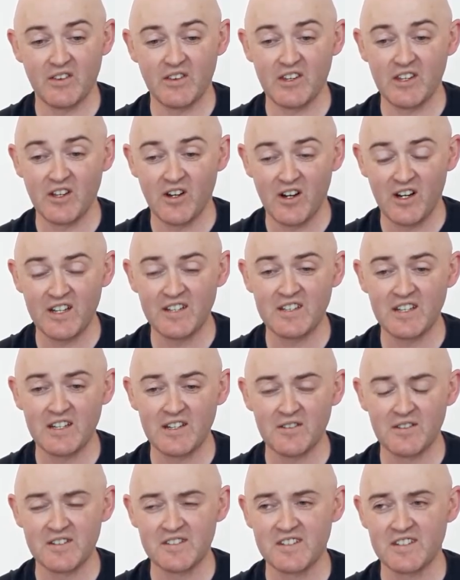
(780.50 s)
The
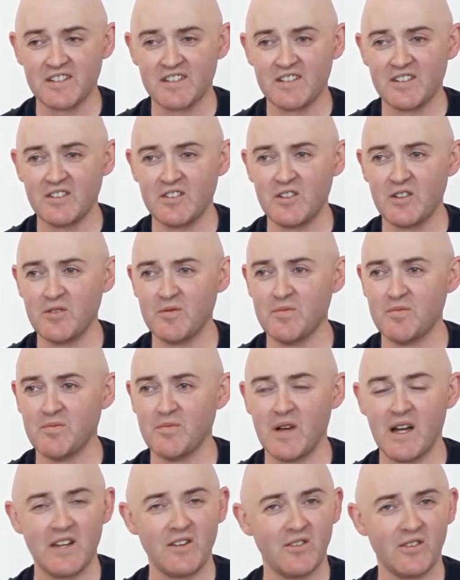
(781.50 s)
idea is that you
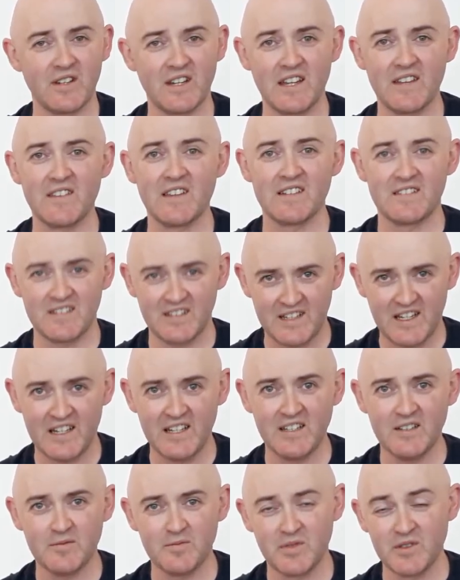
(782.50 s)
may not get there
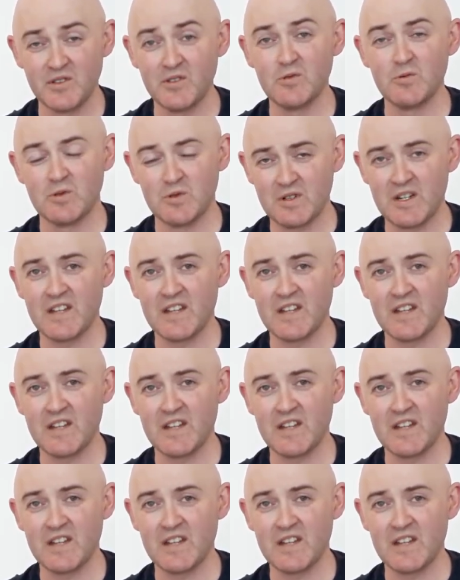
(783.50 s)
today, but you will